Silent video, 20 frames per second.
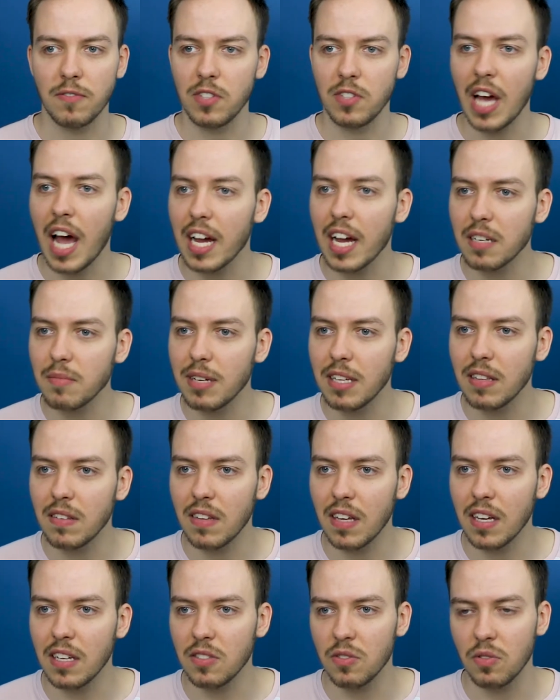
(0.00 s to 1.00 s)
tagged me in
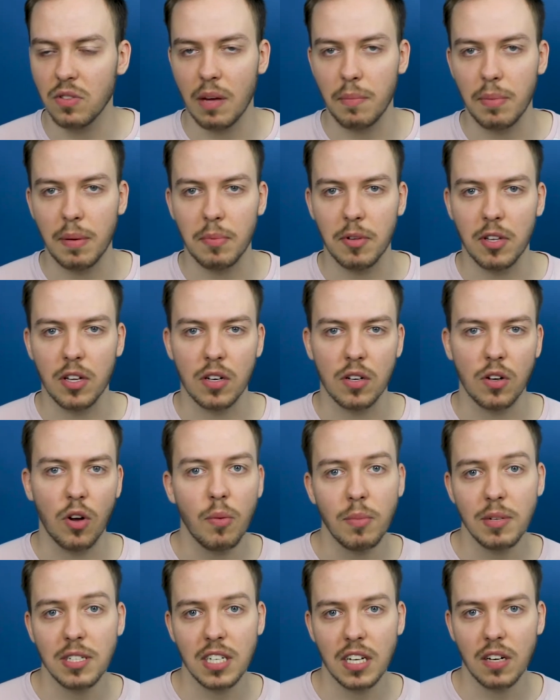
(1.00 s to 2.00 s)
things or that people are
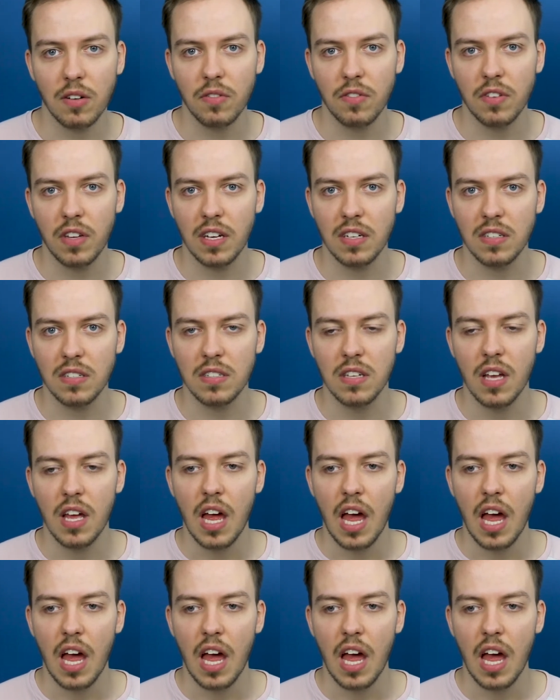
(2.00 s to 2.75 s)
commenting on things.